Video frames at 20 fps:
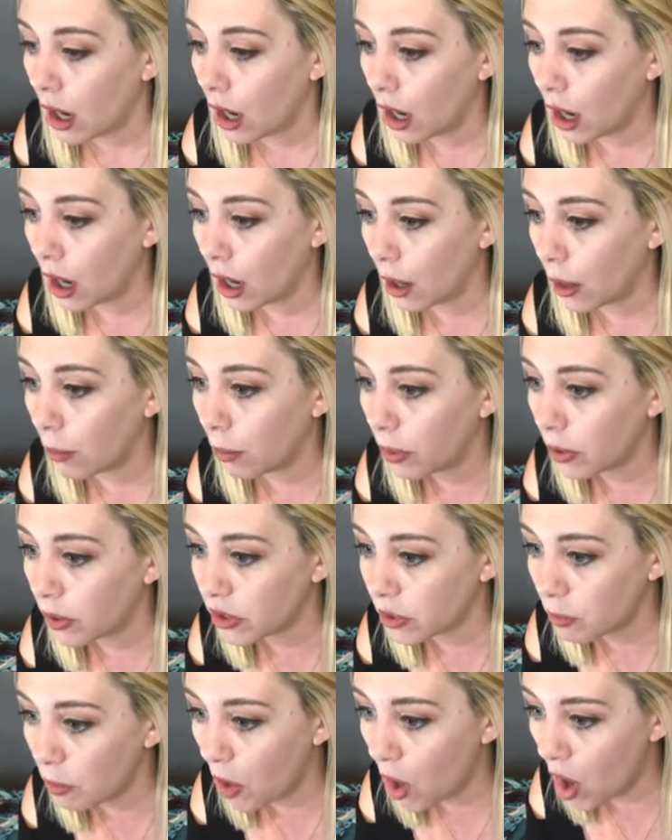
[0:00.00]
uh,
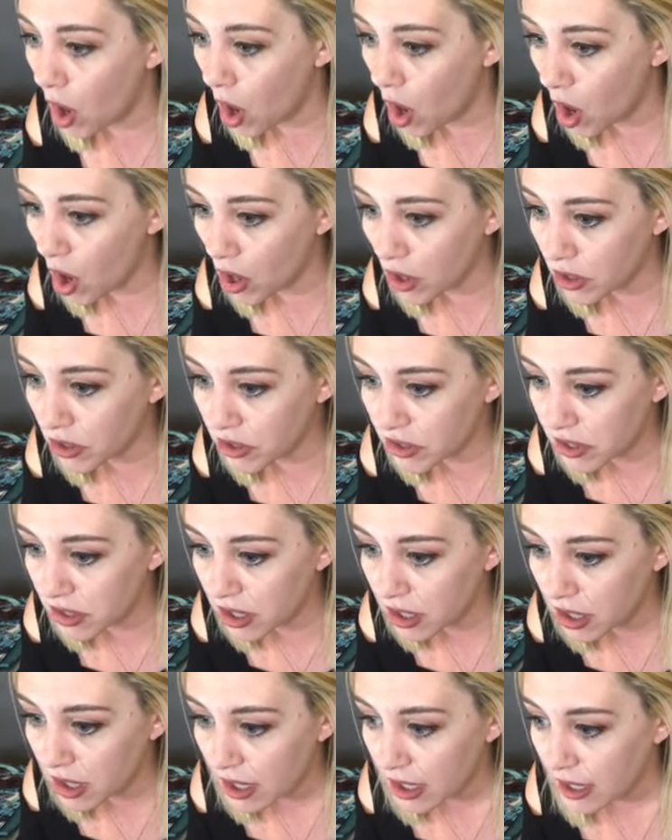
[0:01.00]
put a
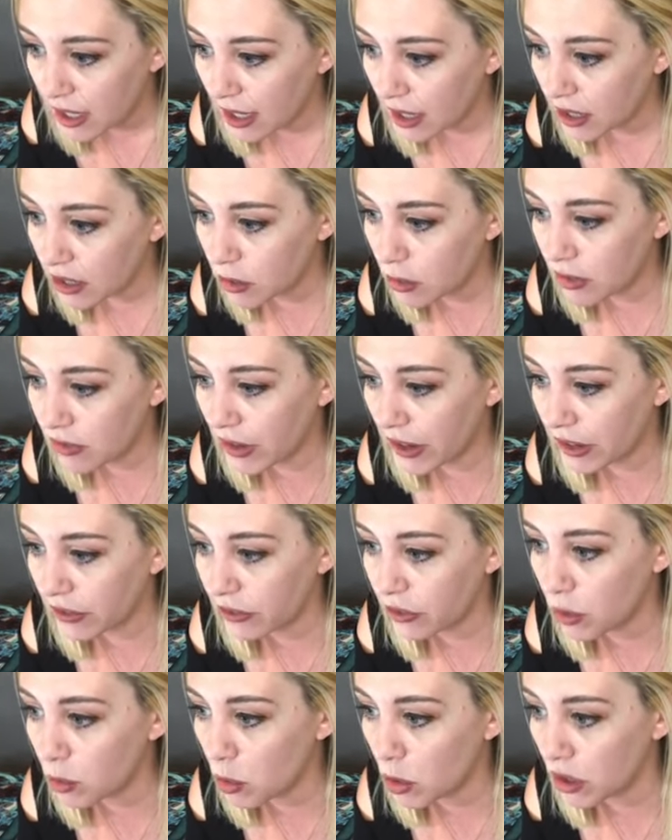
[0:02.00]
pause because yeah, we've had a
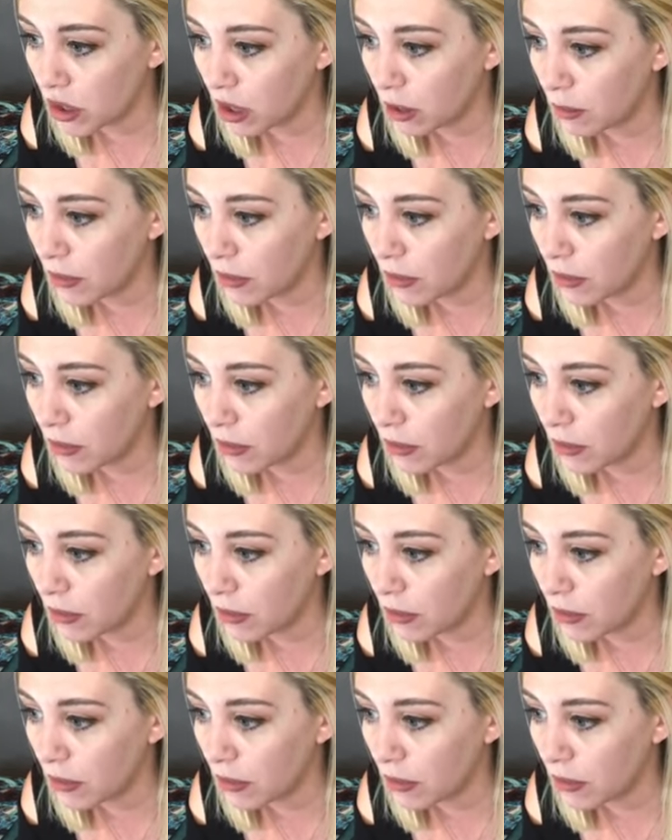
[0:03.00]
few more